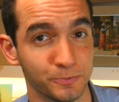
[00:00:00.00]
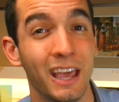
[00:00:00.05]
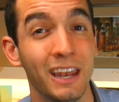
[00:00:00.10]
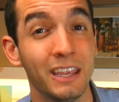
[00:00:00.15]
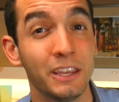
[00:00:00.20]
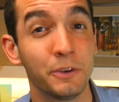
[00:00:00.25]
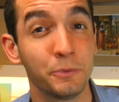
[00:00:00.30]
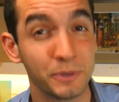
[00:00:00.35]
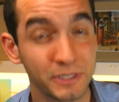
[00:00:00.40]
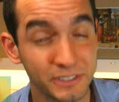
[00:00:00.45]
And
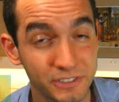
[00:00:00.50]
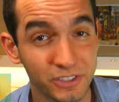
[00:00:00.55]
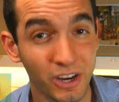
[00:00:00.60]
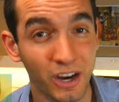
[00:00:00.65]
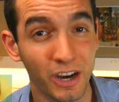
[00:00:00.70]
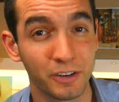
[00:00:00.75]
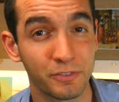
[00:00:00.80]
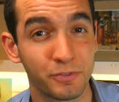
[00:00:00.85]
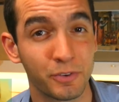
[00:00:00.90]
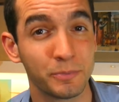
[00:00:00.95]
he
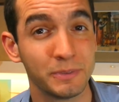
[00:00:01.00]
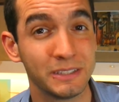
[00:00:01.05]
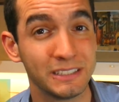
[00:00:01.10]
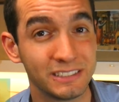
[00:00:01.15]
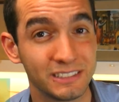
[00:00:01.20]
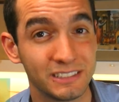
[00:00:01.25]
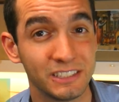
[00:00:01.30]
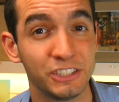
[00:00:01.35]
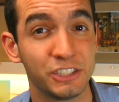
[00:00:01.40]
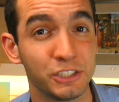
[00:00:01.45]
resigned from
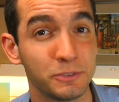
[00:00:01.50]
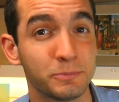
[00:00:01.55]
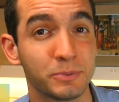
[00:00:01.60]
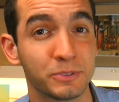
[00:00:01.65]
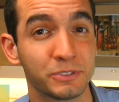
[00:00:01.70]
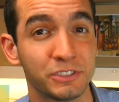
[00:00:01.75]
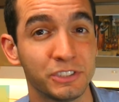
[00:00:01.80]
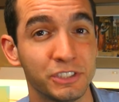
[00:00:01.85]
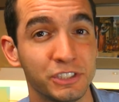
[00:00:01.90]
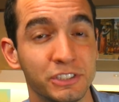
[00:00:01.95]
his teaching
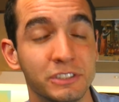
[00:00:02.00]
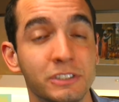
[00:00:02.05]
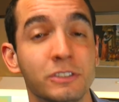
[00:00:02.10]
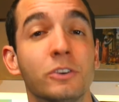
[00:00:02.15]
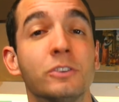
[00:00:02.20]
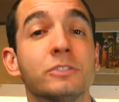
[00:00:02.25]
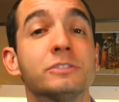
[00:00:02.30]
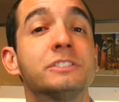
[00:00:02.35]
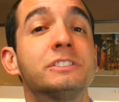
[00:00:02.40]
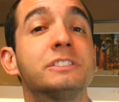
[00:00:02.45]
position
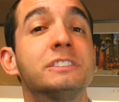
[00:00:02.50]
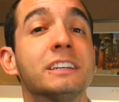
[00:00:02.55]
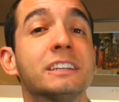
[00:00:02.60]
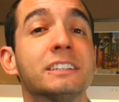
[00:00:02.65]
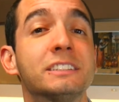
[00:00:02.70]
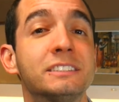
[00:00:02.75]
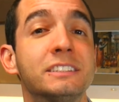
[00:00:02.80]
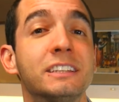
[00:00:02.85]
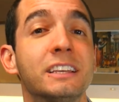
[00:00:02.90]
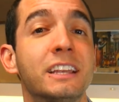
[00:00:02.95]
on
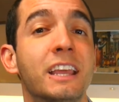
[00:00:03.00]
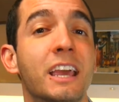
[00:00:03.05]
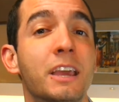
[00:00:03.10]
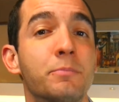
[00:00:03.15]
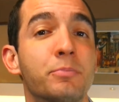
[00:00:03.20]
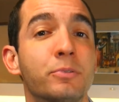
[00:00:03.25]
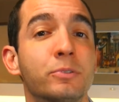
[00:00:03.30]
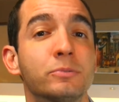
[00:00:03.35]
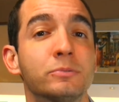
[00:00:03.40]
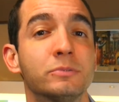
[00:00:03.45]
16
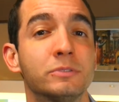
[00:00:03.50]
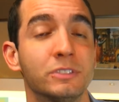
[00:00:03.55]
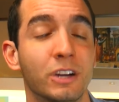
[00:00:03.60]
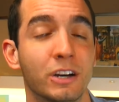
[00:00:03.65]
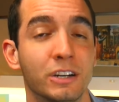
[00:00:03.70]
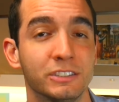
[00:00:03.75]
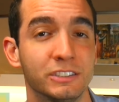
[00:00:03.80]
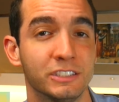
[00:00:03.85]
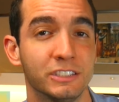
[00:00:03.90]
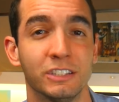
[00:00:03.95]
April
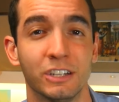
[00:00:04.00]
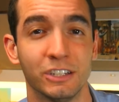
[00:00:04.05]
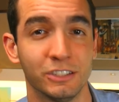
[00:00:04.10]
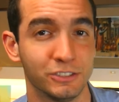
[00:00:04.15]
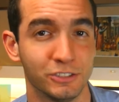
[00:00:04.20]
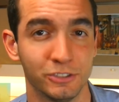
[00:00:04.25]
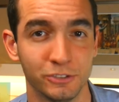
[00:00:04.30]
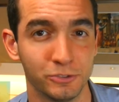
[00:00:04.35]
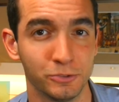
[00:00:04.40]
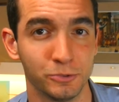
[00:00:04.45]

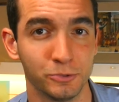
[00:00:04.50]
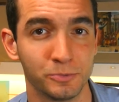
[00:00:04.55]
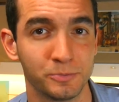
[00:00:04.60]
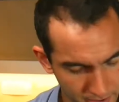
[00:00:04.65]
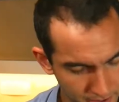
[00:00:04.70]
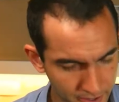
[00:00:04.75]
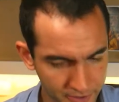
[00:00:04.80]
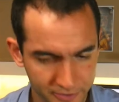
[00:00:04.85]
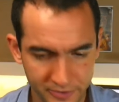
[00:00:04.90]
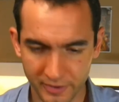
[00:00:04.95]
1992.
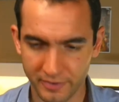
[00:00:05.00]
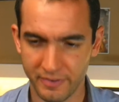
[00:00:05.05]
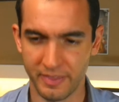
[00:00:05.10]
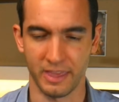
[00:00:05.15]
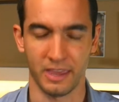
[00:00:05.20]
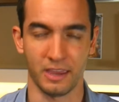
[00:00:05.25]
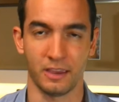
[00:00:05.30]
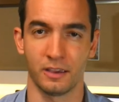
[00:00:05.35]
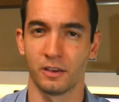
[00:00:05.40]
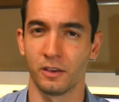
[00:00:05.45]
Here's the
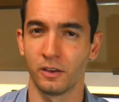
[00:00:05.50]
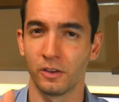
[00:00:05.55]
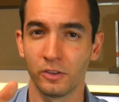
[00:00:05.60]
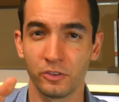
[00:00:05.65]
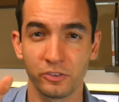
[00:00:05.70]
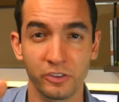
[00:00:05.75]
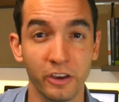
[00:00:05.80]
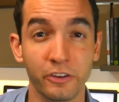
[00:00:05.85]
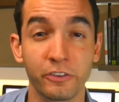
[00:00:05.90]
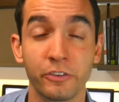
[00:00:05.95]
thing.
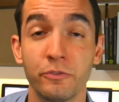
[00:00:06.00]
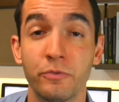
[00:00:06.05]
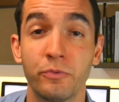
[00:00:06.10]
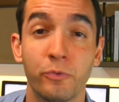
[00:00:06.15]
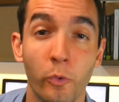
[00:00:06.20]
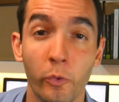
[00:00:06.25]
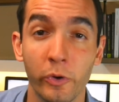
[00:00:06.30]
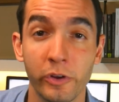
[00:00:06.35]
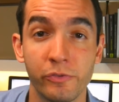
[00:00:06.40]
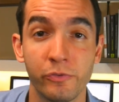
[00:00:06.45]
Section
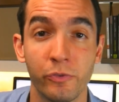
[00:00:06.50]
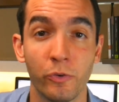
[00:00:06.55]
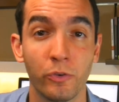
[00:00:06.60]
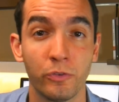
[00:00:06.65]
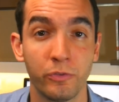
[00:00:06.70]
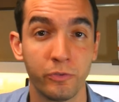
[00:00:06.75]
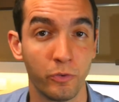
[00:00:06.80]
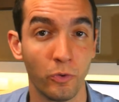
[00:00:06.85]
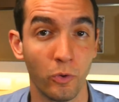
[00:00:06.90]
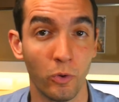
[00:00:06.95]

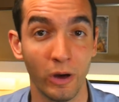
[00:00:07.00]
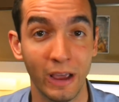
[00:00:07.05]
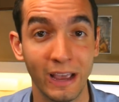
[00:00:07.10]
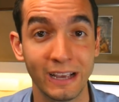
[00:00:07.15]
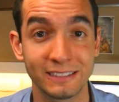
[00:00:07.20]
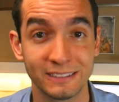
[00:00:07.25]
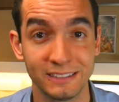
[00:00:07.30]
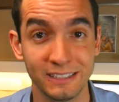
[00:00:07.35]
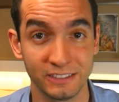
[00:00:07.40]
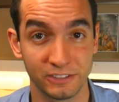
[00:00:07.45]
44(4)
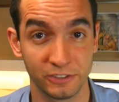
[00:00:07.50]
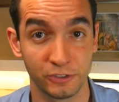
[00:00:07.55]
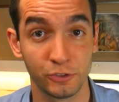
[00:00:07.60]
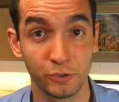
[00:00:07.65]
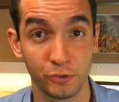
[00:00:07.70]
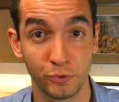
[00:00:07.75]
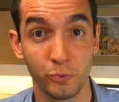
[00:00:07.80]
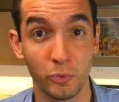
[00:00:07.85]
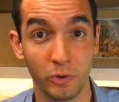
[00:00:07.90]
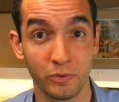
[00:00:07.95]

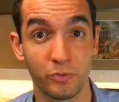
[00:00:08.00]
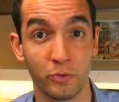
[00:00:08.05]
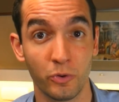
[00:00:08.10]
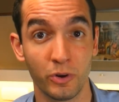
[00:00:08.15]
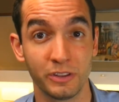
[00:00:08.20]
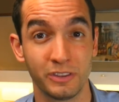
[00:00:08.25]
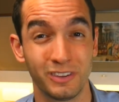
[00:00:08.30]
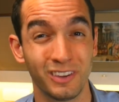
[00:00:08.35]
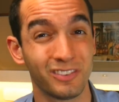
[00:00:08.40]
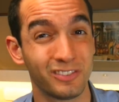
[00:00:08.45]
exists to
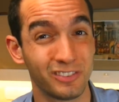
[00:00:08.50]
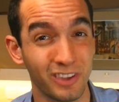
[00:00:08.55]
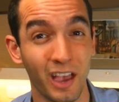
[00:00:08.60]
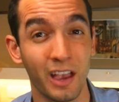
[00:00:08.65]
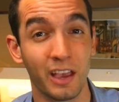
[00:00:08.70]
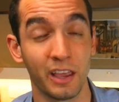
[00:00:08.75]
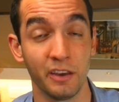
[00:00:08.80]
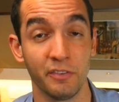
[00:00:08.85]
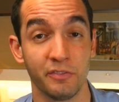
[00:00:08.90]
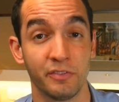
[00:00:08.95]
avoid the
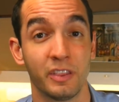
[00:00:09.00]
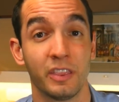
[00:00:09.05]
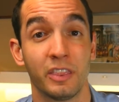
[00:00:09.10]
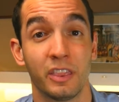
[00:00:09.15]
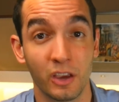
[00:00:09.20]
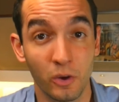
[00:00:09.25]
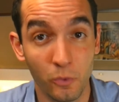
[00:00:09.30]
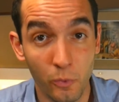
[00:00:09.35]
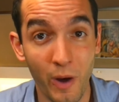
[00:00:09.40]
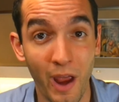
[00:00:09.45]
executive,
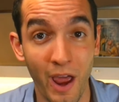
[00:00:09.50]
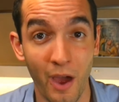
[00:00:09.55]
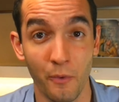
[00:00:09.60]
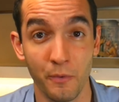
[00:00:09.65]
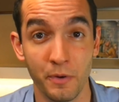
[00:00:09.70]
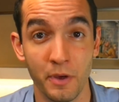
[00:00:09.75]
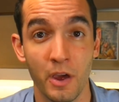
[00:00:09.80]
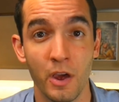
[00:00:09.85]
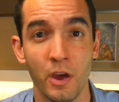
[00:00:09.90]
the Crown,